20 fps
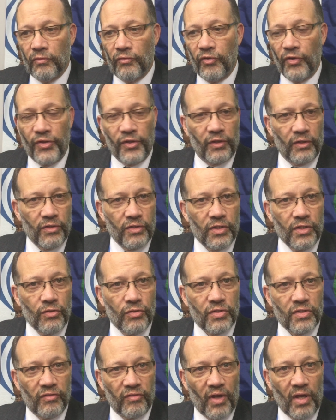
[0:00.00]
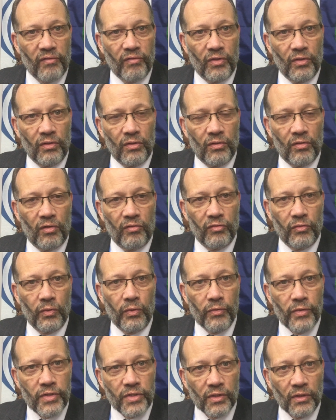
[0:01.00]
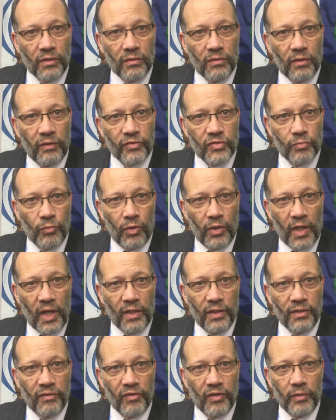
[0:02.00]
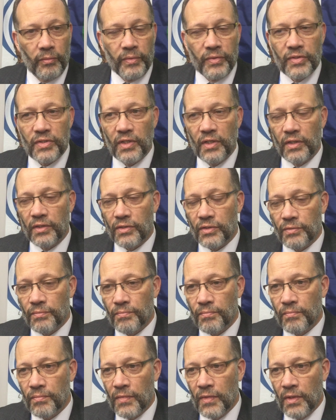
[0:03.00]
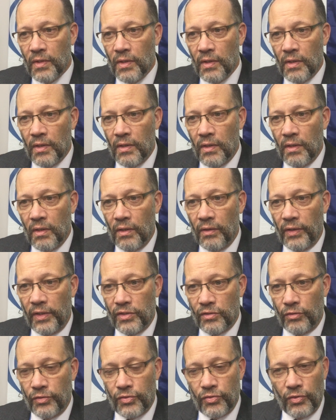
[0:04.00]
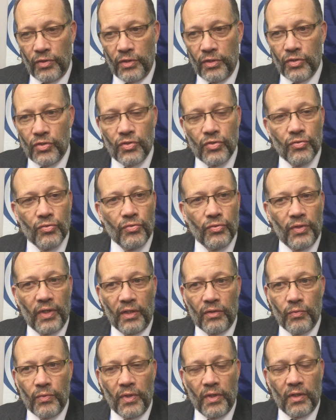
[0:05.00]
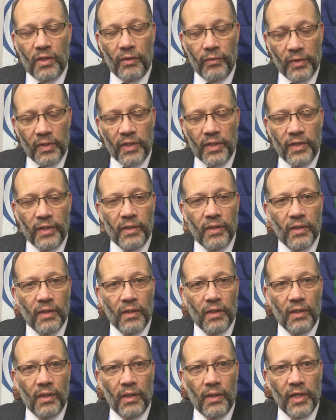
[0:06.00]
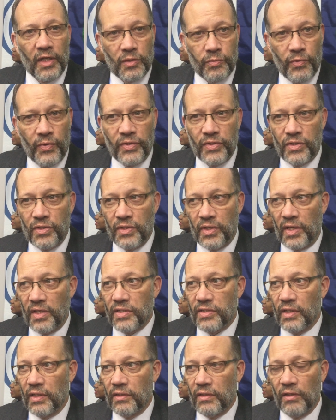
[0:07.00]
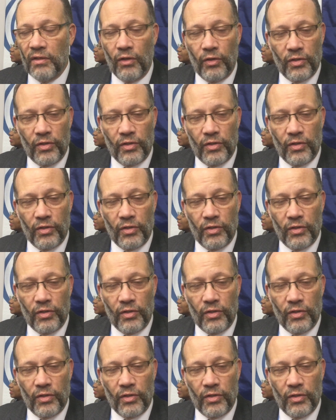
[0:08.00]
for the continued survival of our region of small island developing states. There's also the issue that we are currently experiencing, as I said, the